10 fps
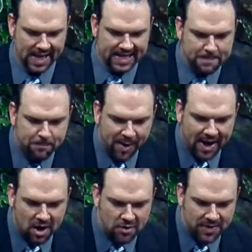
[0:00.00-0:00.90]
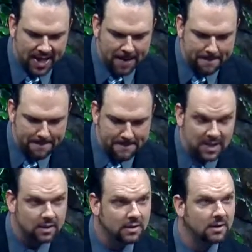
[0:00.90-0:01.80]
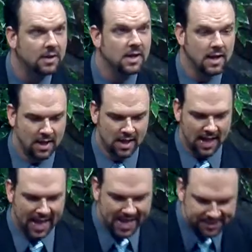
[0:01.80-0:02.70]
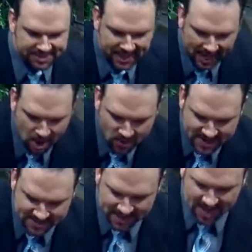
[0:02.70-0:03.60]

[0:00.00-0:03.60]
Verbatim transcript: And he bare them and carried